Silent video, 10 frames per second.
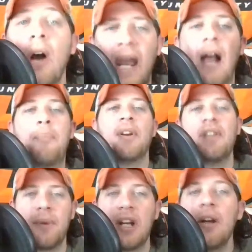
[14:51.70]
I'll put it
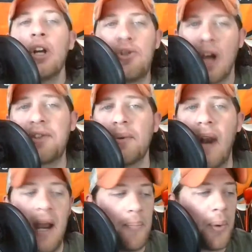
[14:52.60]
this way. Justin
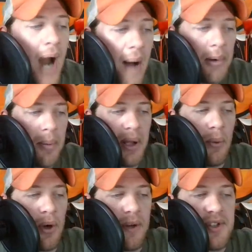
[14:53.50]
Wright probably
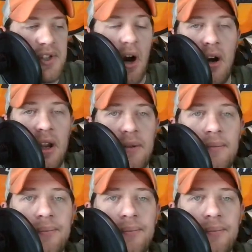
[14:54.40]
would have started